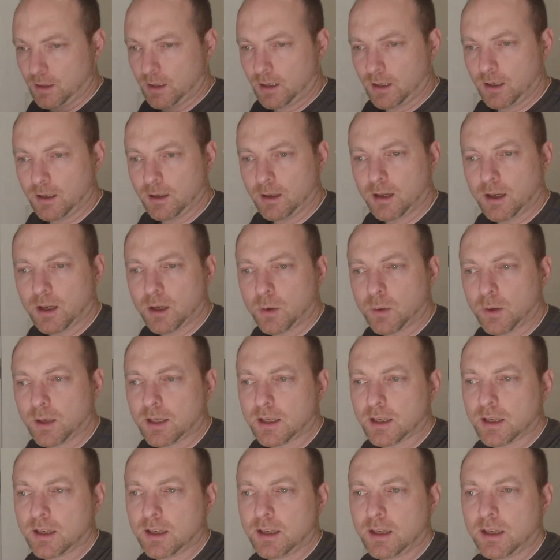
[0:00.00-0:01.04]
A
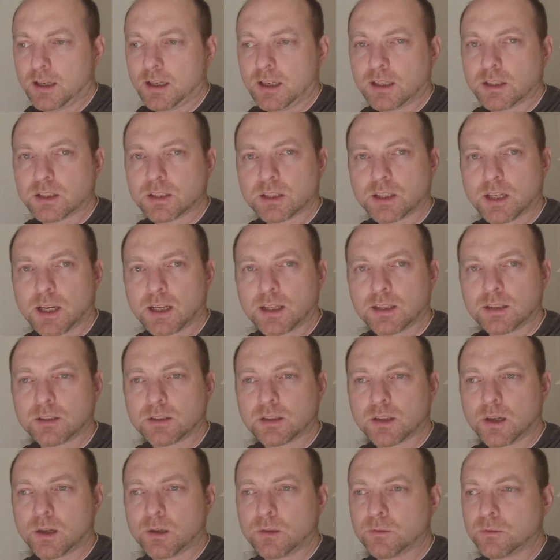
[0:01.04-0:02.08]
quick
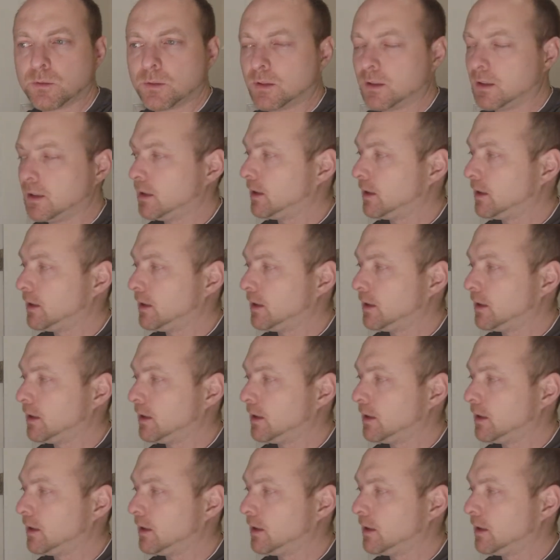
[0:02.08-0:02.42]
exchange over